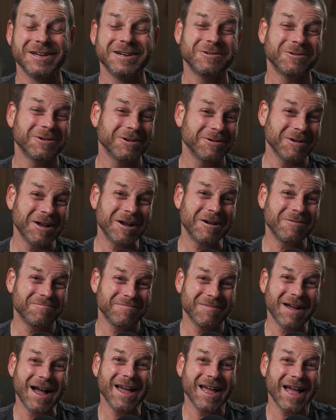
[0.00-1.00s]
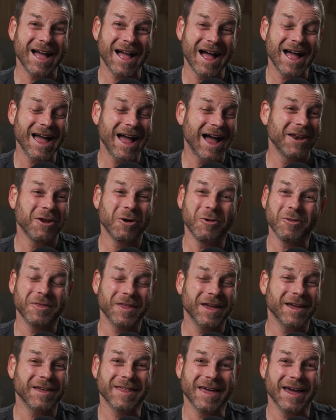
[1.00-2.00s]
Or nope, I don't
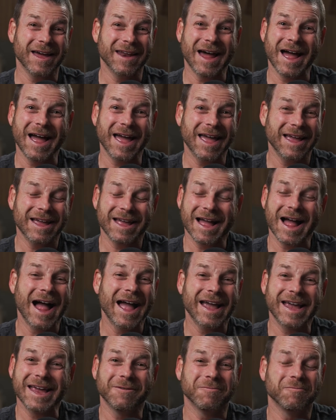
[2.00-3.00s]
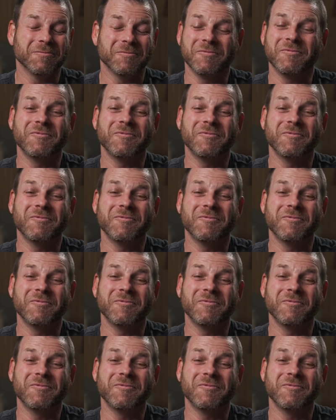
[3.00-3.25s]
think that I can